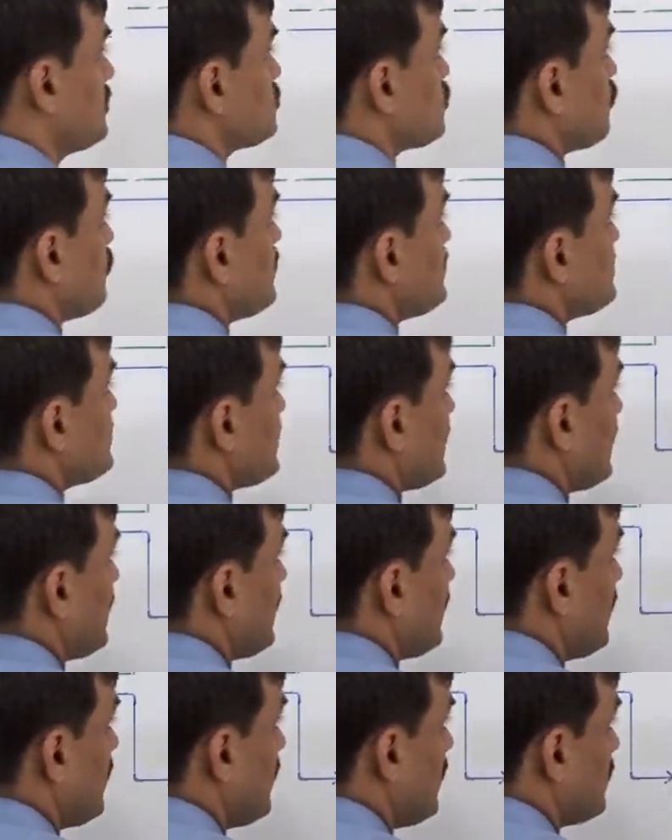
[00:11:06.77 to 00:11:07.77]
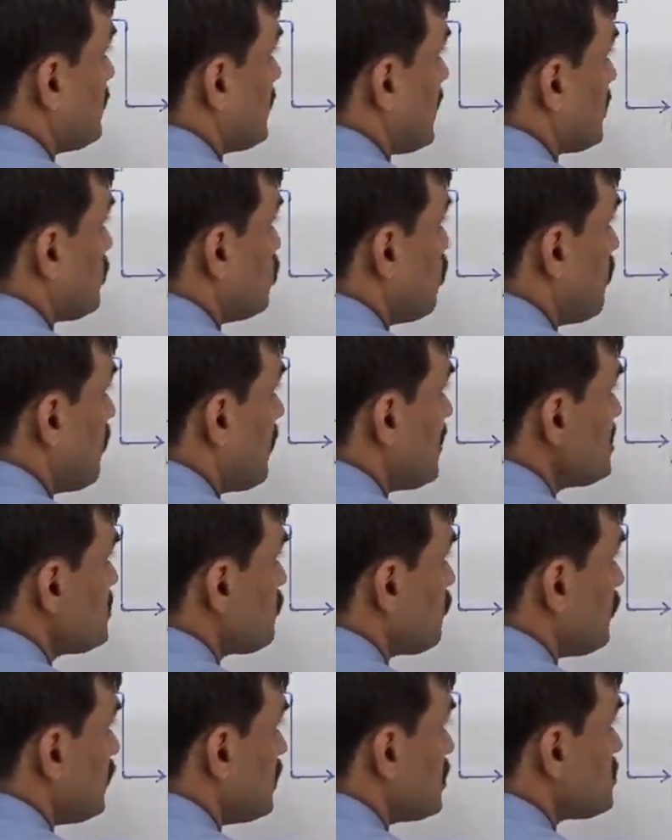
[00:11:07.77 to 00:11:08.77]
So we say that you must
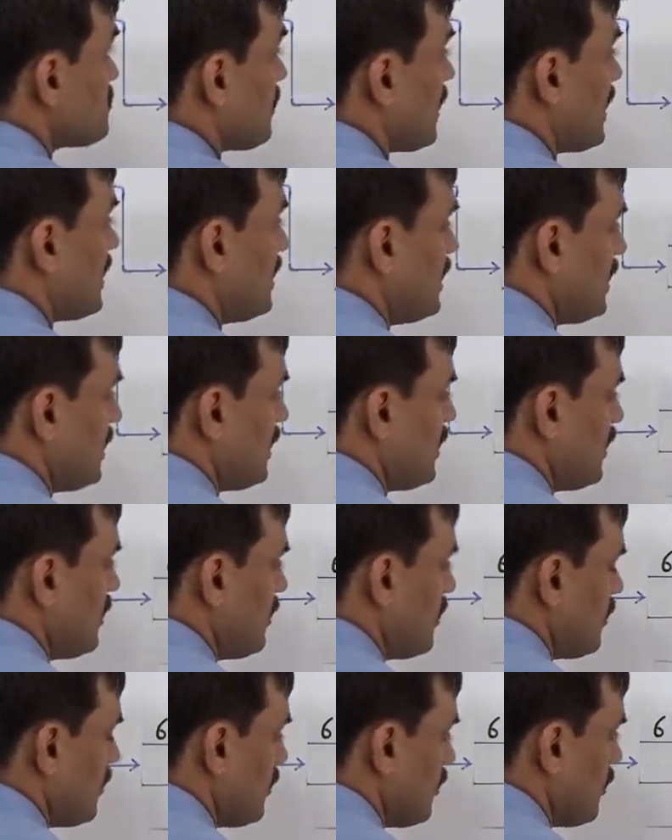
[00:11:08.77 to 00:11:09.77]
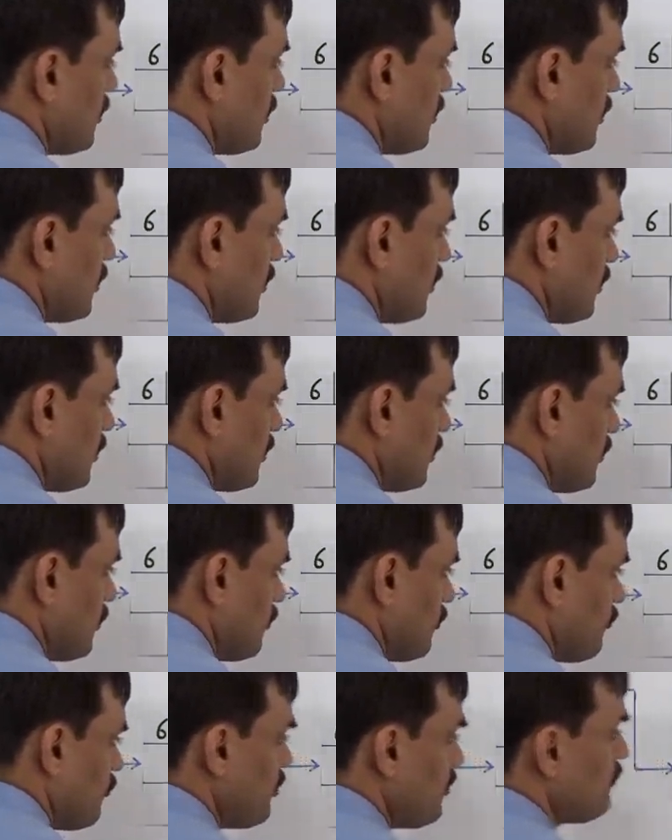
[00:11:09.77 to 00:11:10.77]
finish by day
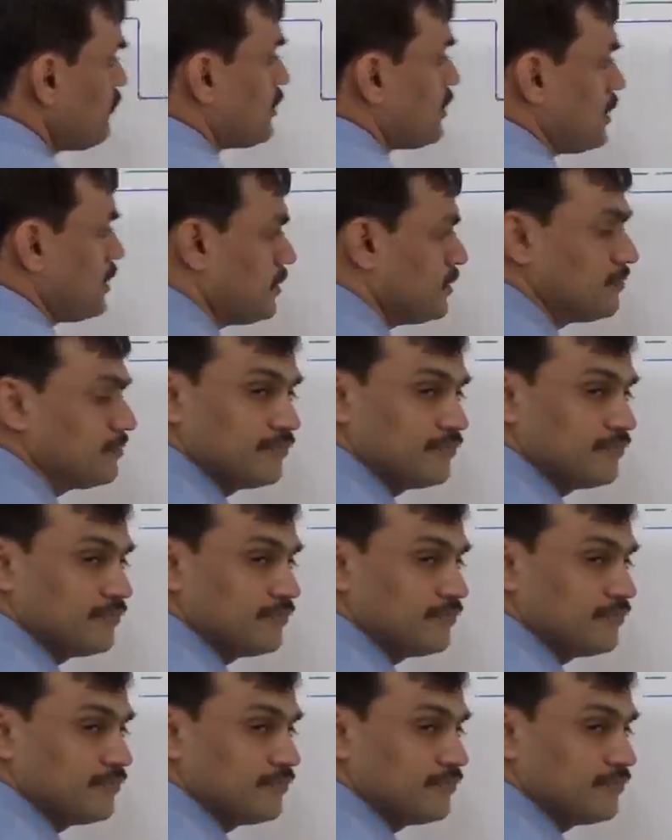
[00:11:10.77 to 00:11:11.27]
15.